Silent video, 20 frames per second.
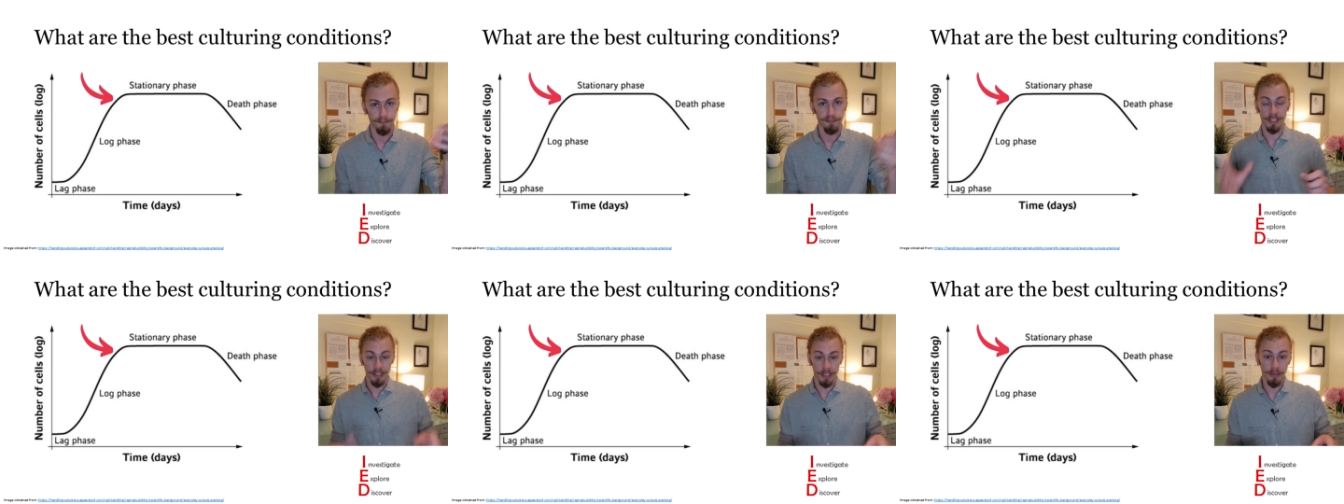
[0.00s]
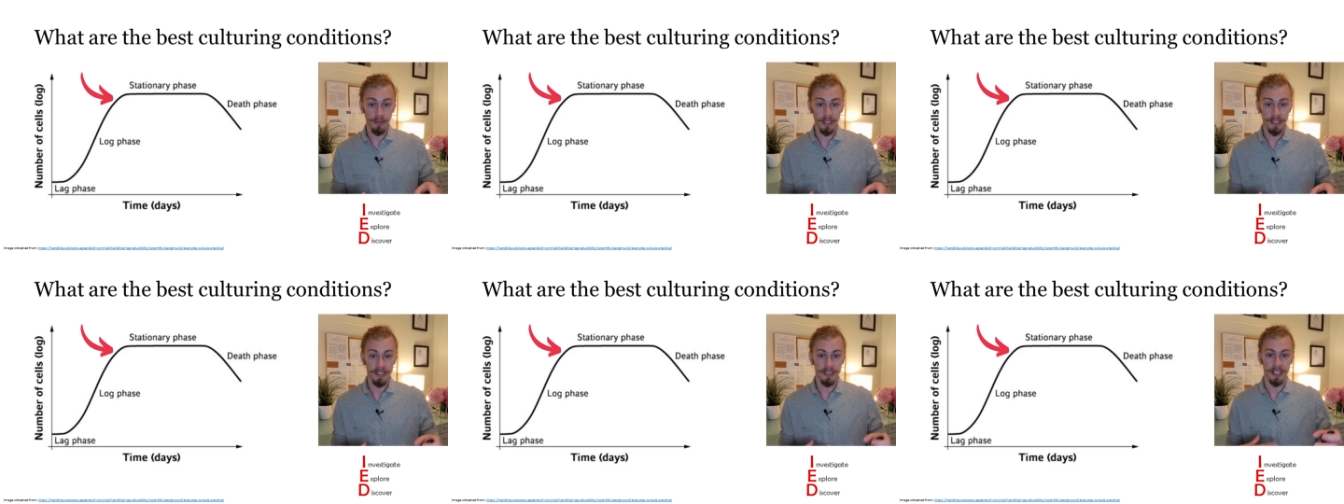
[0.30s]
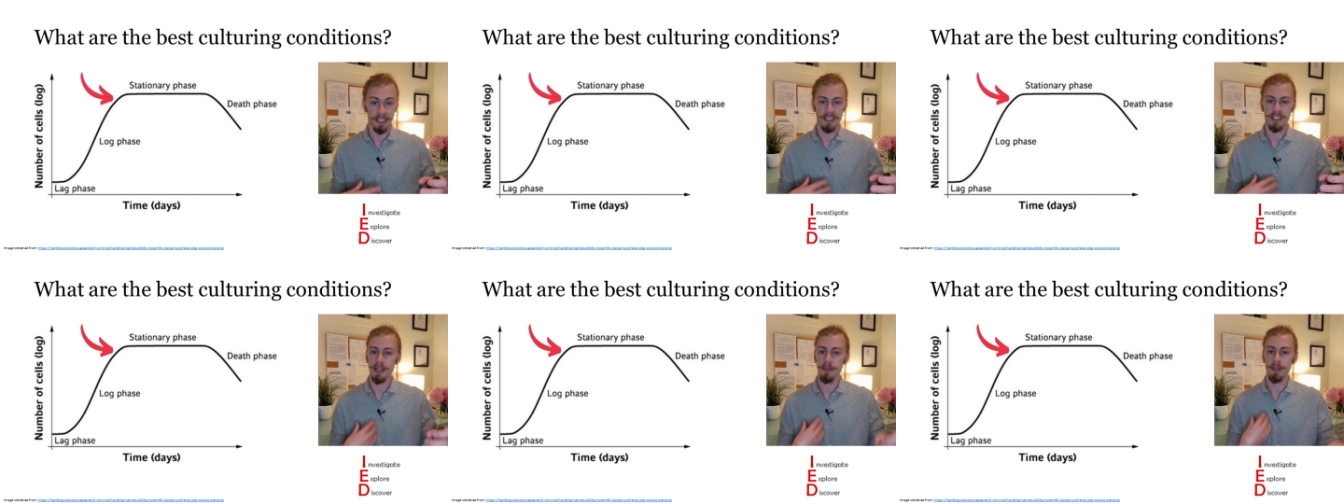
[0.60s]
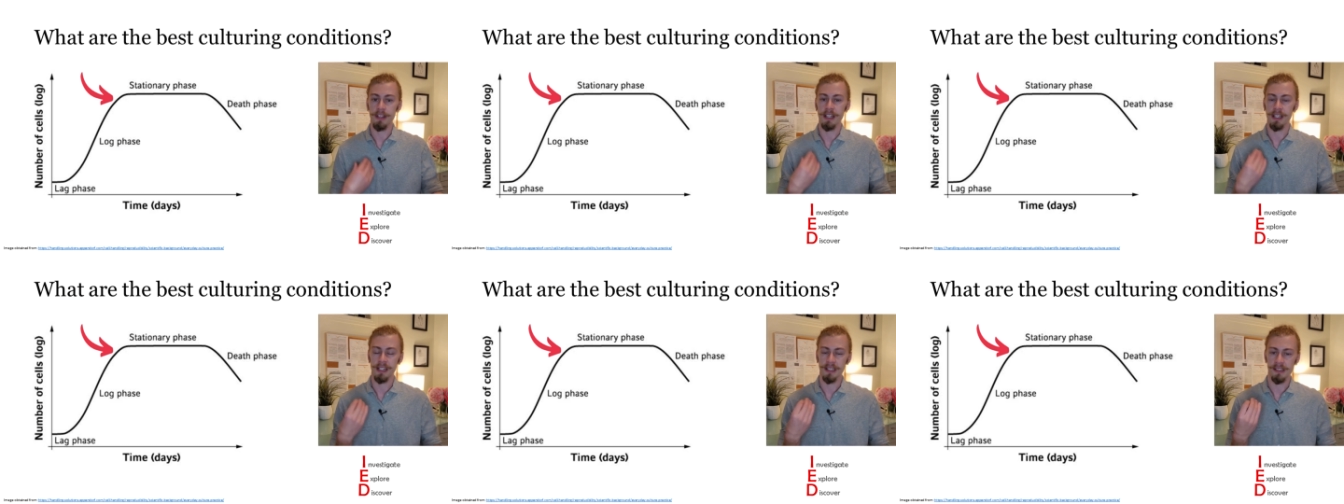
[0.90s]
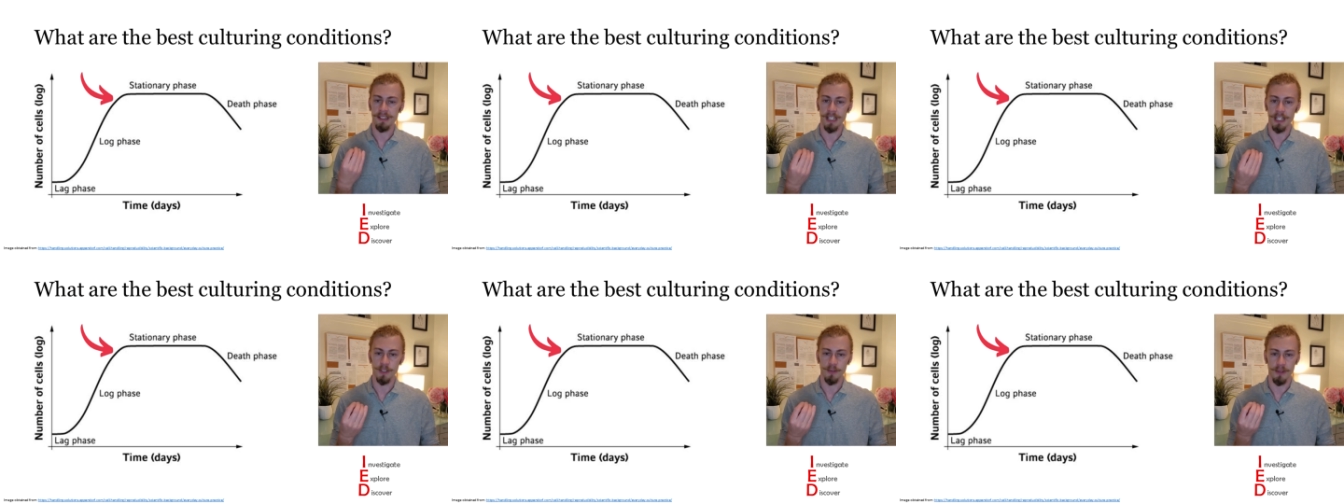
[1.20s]
To do this, they stimulated
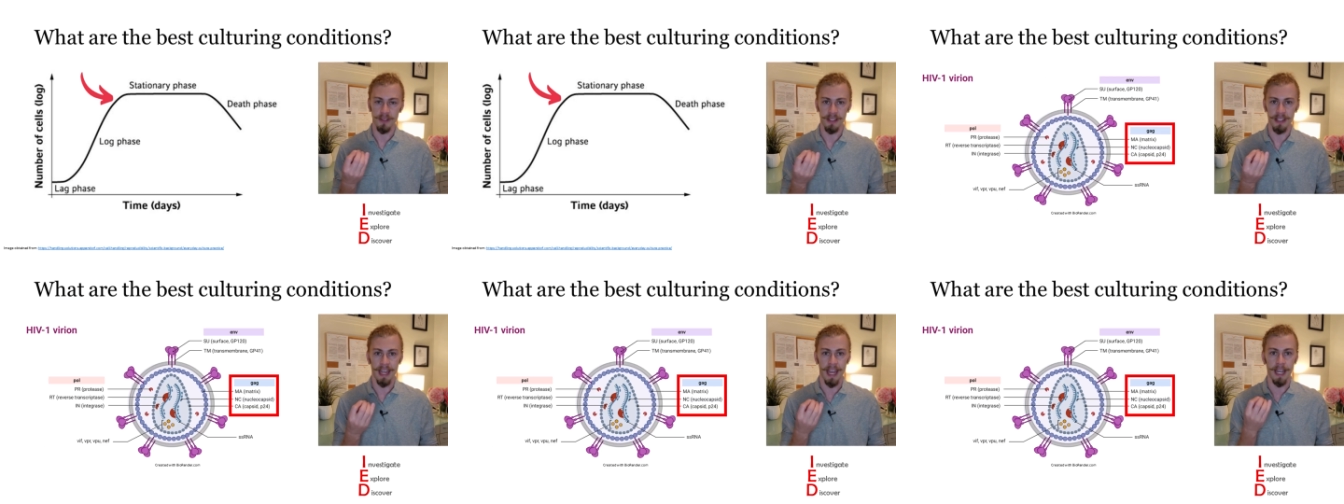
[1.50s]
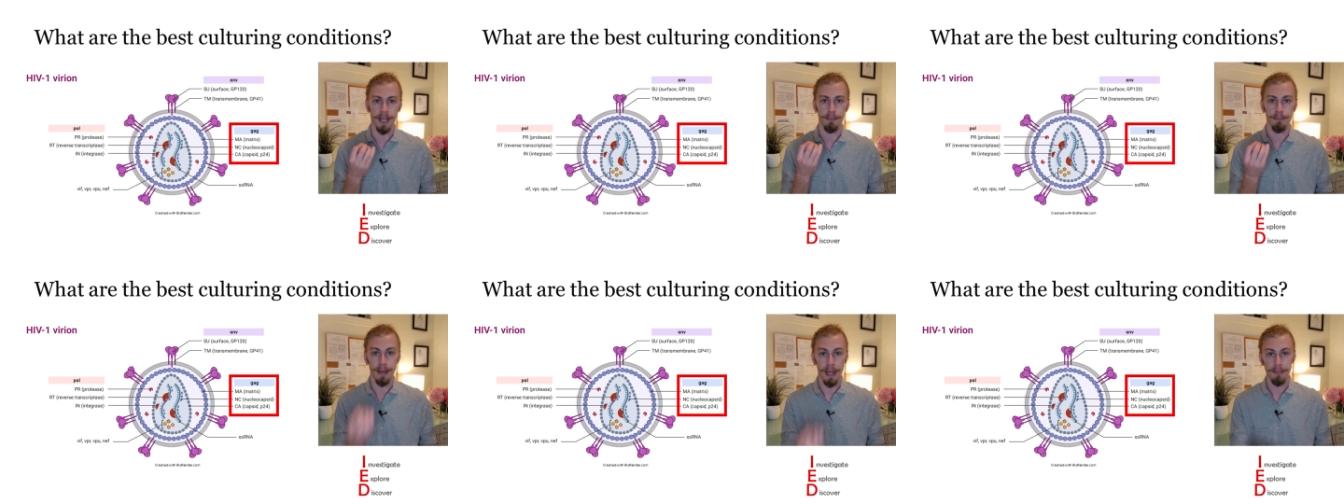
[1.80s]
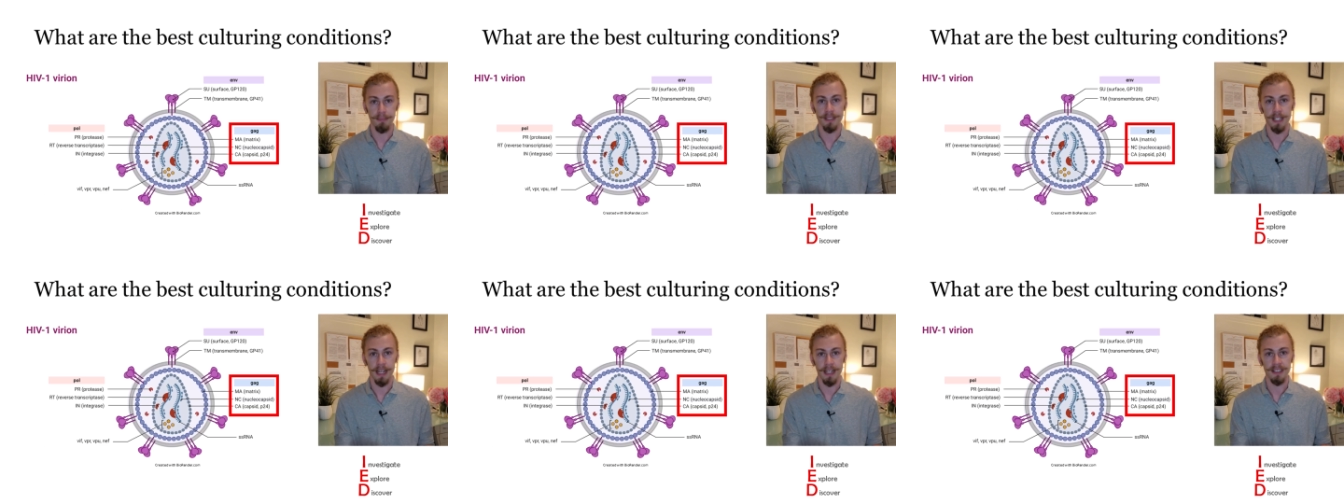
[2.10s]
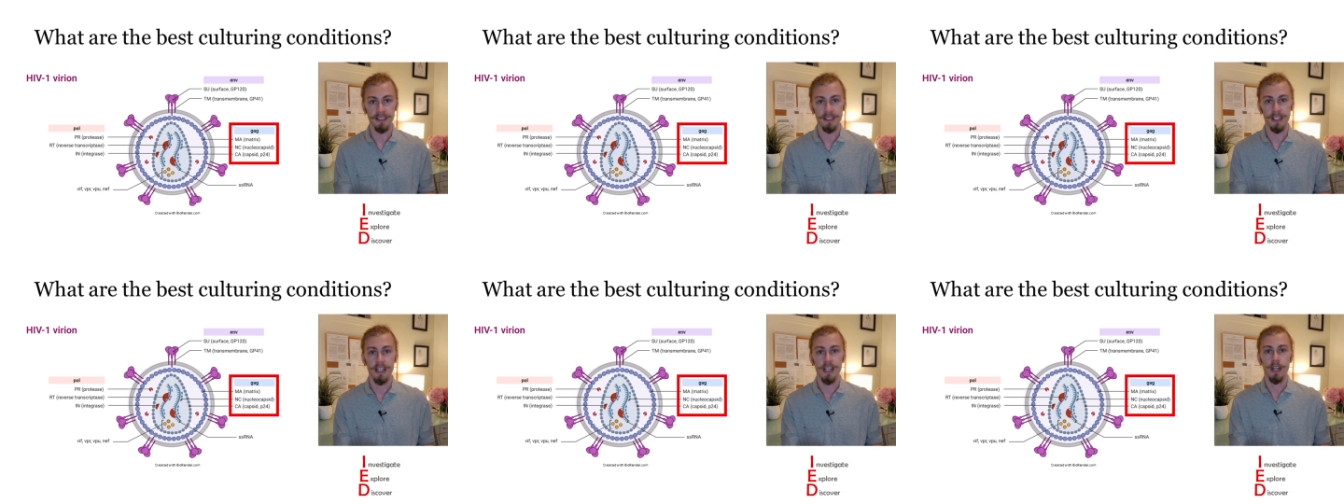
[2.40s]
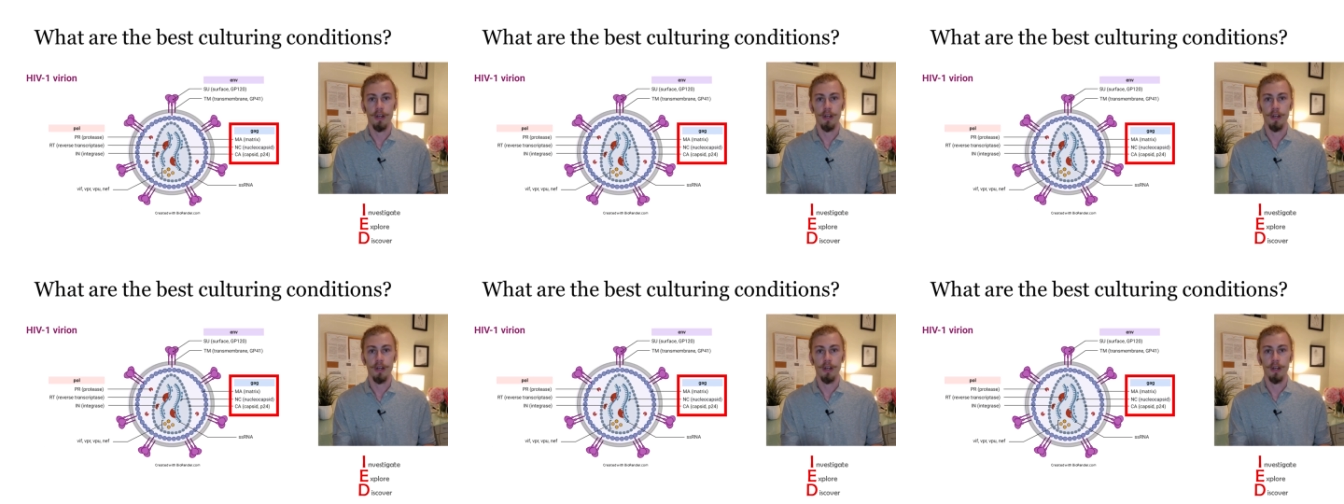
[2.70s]
cells with GAG peptides,